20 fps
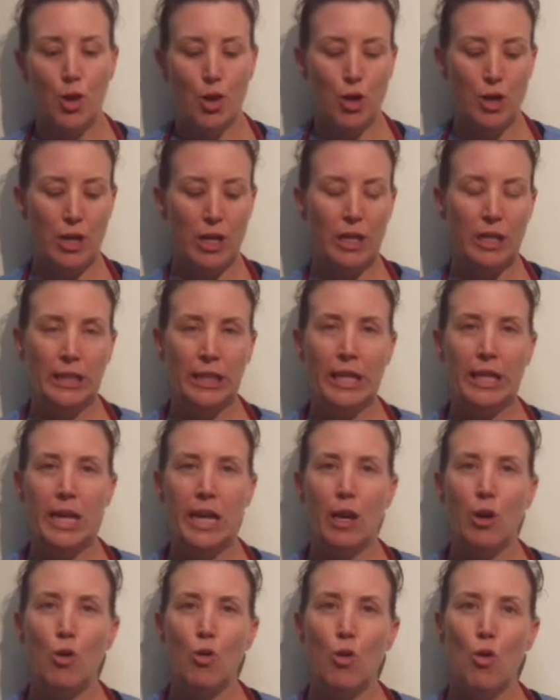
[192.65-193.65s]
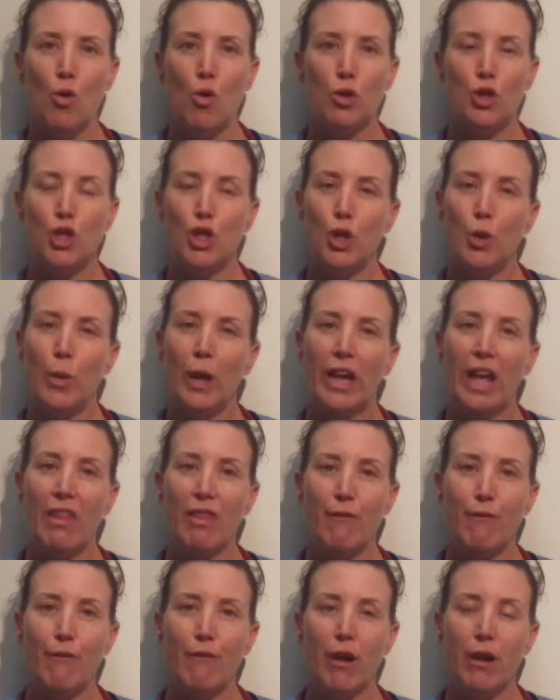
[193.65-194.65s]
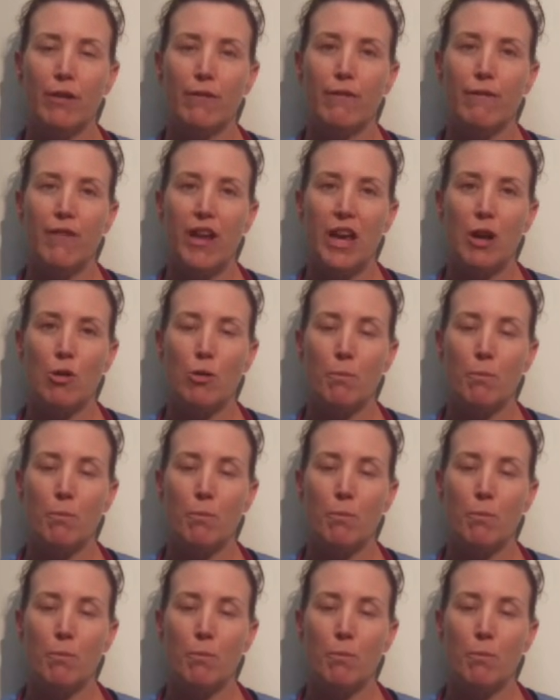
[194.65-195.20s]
So licking or chewing at the front